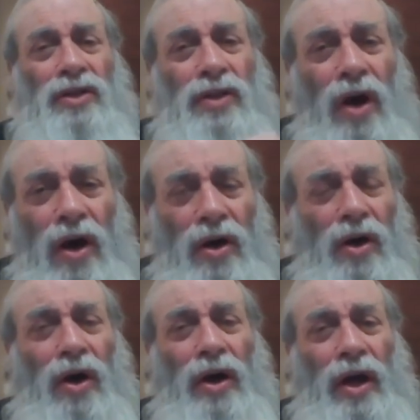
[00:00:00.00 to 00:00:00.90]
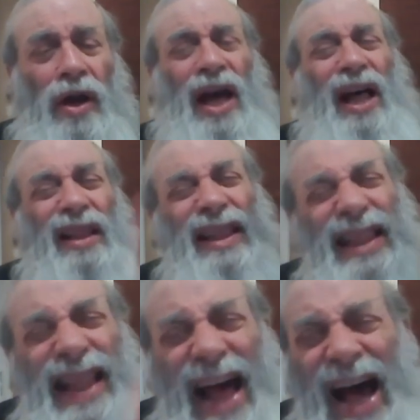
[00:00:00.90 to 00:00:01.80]
Zochoyer,
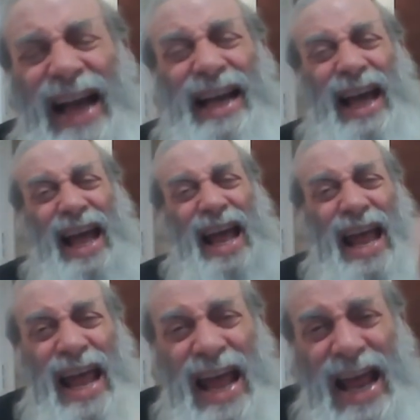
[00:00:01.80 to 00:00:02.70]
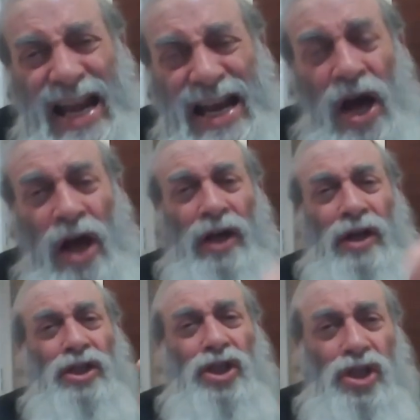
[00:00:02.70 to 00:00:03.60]
lock in.
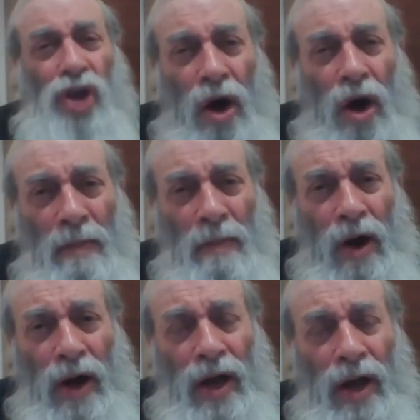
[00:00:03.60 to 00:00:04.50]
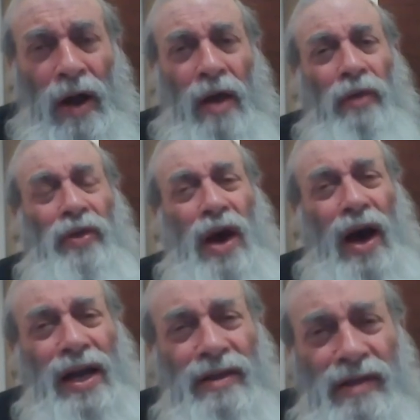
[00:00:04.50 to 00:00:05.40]
Shomoyer, the
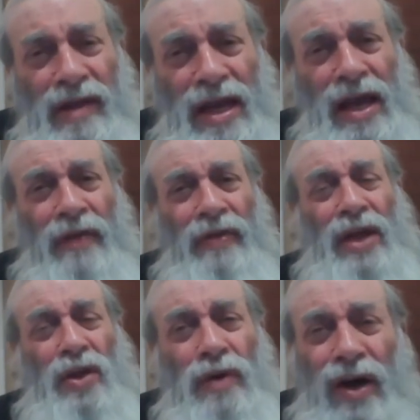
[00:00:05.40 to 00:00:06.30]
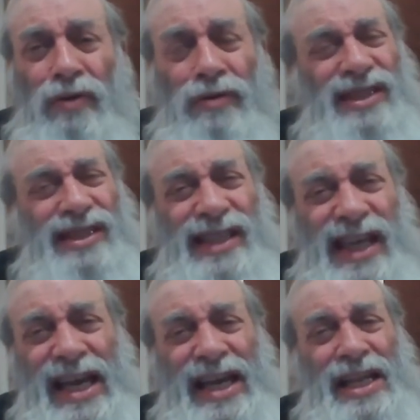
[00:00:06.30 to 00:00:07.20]
idea that you don't
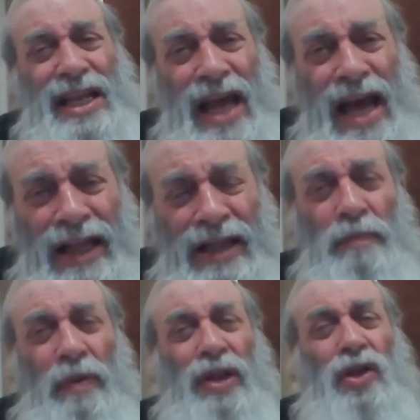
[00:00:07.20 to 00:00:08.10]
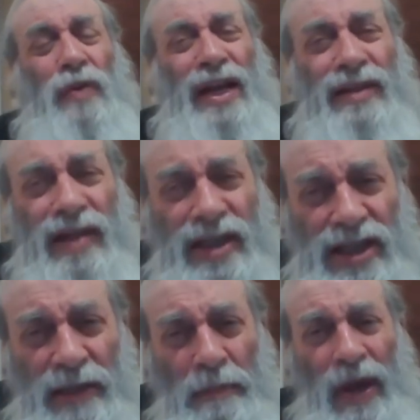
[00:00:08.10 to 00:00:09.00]
see it yet, but you
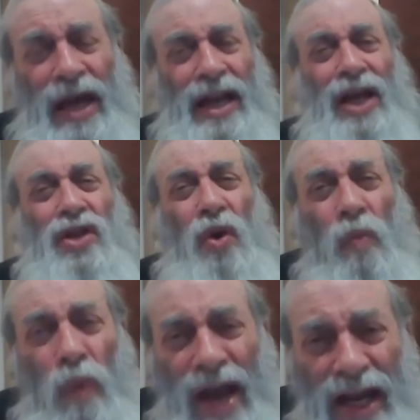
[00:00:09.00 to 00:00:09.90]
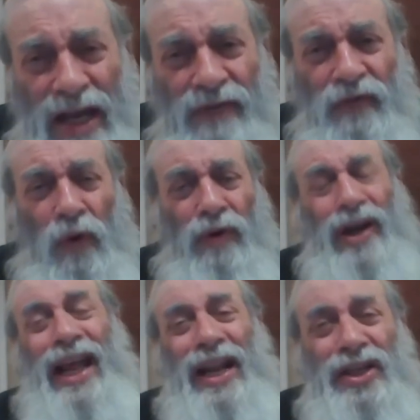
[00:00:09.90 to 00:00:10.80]
anticipate and you're waiting for
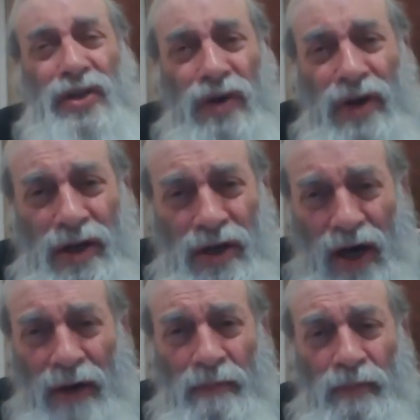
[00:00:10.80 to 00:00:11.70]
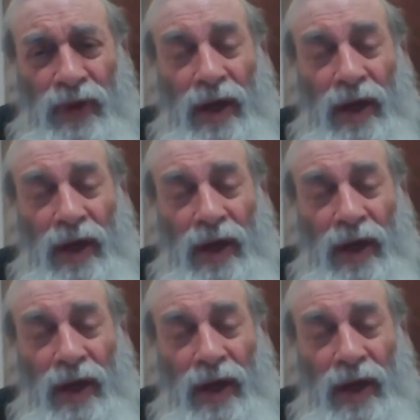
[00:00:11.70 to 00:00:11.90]
it and it's going to come.